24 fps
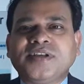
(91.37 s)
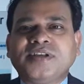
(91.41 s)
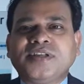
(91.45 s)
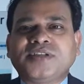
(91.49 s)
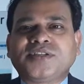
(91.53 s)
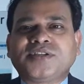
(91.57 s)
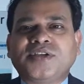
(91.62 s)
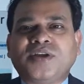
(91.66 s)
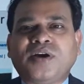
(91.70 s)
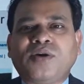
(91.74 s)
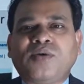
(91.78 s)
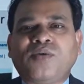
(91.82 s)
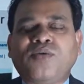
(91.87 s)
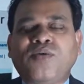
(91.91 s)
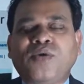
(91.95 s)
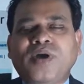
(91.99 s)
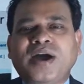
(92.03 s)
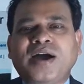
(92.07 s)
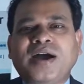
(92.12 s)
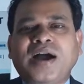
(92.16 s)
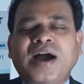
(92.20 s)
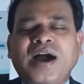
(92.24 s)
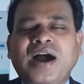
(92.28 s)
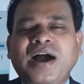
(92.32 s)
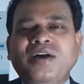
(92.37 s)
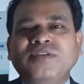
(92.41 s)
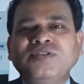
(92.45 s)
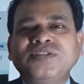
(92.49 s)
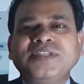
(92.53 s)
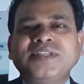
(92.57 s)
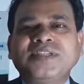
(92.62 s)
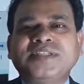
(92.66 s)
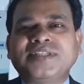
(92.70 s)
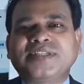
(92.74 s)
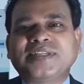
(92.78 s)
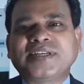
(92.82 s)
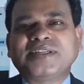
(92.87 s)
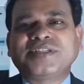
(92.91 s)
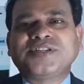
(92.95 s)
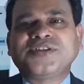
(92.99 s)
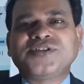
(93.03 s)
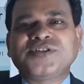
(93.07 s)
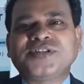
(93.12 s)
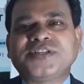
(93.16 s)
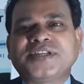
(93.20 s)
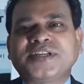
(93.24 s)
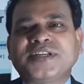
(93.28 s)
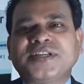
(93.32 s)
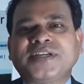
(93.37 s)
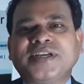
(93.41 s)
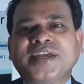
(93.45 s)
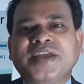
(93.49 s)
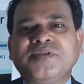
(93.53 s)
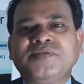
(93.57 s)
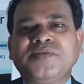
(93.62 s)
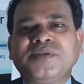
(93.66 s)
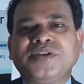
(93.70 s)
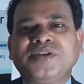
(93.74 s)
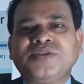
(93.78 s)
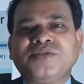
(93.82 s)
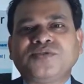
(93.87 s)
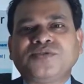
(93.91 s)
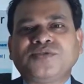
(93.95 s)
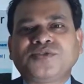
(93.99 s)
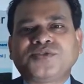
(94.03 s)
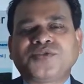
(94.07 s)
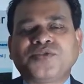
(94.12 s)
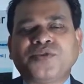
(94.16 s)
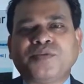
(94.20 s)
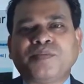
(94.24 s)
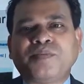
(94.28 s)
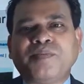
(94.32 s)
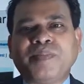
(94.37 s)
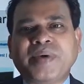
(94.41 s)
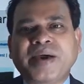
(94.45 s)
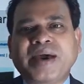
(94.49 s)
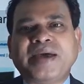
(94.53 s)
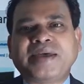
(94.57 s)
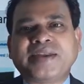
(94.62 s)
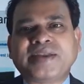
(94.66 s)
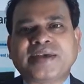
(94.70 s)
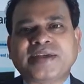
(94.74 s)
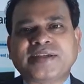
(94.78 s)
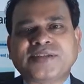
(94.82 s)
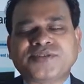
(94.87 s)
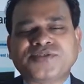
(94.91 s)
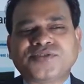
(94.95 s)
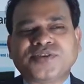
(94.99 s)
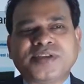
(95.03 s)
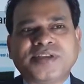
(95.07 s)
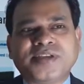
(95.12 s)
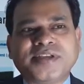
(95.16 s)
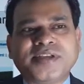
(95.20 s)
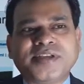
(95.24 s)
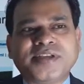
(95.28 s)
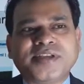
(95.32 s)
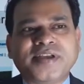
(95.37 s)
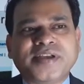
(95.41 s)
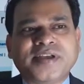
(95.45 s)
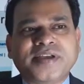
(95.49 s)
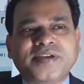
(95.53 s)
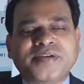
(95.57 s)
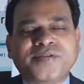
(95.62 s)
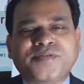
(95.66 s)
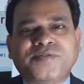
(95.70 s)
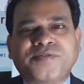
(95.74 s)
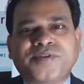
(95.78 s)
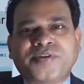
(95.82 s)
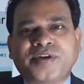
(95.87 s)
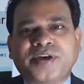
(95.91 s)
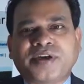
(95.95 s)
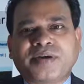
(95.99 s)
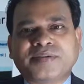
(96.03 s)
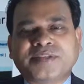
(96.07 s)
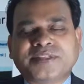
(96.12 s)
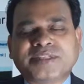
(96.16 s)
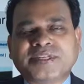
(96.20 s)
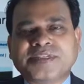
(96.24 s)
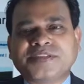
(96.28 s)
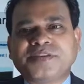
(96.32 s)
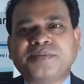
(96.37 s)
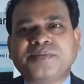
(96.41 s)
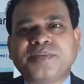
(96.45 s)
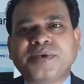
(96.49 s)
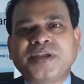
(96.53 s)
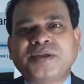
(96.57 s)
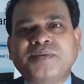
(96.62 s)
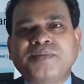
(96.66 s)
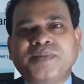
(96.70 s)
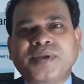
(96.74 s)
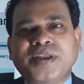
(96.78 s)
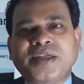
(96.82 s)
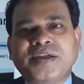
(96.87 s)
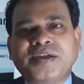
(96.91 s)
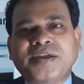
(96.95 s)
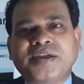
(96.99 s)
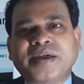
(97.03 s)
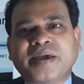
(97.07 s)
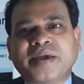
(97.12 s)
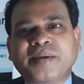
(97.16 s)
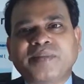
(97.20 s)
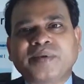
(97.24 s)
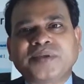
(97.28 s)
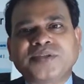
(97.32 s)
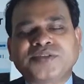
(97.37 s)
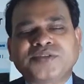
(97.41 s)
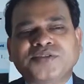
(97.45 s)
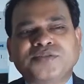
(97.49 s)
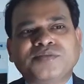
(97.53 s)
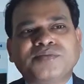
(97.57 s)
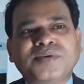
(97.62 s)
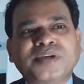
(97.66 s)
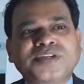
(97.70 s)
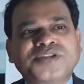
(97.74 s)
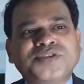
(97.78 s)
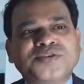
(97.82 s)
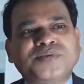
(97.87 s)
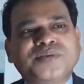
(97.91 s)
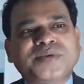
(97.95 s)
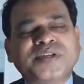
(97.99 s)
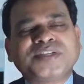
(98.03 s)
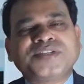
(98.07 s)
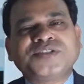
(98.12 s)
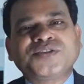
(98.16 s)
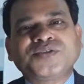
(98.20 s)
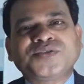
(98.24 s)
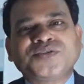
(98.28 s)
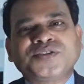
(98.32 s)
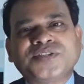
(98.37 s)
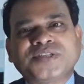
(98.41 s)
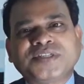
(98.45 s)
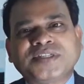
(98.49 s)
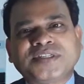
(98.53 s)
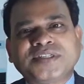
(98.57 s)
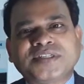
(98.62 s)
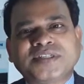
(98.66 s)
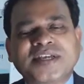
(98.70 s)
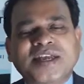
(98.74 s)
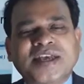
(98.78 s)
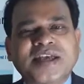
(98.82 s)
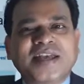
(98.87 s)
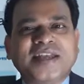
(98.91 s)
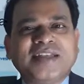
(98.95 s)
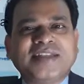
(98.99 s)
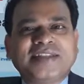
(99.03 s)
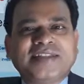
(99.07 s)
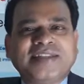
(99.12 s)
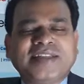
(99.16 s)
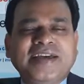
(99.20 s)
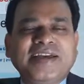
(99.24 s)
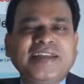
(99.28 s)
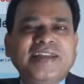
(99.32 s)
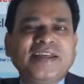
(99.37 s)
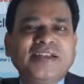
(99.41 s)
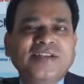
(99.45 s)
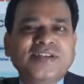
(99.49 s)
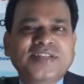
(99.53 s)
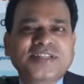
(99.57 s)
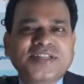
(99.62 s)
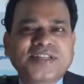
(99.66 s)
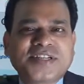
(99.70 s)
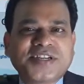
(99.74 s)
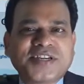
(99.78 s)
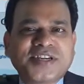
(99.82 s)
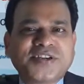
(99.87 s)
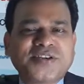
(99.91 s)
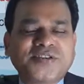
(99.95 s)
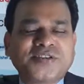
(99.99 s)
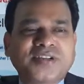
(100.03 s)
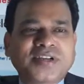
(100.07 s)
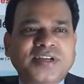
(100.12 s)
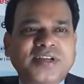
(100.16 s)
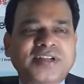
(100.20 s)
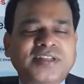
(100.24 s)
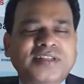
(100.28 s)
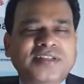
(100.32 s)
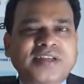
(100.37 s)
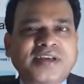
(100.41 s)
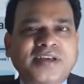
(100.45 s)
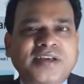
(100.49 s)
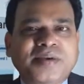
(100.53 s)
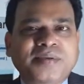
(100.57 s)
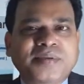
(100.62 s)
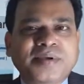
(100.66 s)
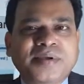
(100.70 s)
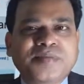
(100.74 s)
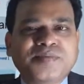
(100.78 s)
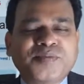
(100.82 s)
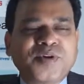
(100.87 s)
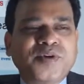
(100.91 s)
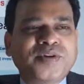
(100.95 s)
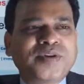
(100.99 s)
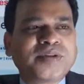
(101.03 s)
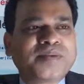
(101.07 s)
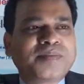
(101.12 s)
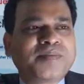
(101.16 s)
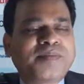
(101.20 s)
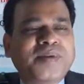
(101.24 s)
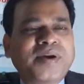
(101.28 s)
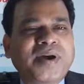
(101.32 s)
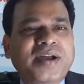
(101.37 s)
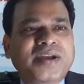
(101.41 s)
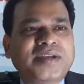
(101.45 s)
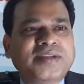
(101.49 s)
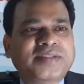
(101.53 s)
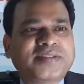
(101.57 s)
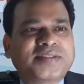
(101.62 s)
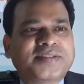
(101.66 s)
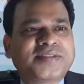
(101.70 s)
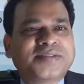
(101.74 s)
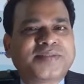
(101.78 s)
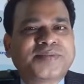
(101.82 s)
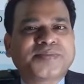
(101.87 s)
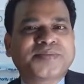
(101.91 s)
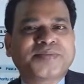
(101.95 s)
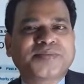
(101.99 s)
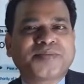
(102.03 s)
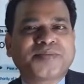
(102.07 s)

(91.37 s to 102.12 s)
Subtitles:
So, how this situation came into so bad actually for such a big player having so much of resources, that I'll share the important parts.